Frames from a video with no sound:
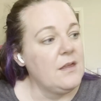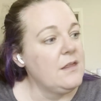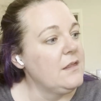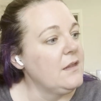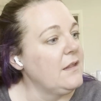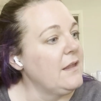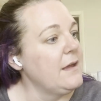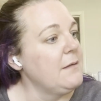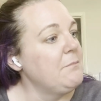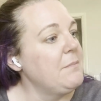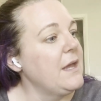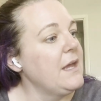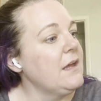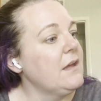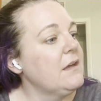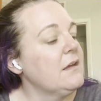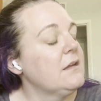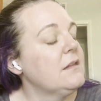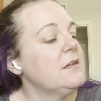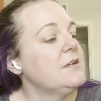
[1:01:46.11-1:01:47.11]
the light
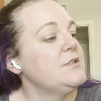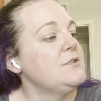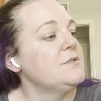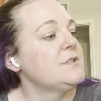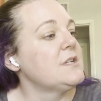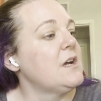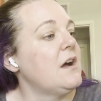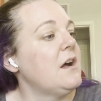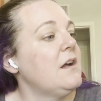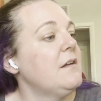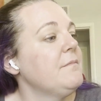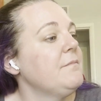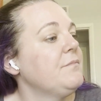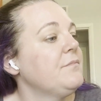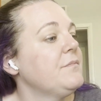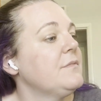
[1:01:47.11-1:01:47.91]
pink that you saw.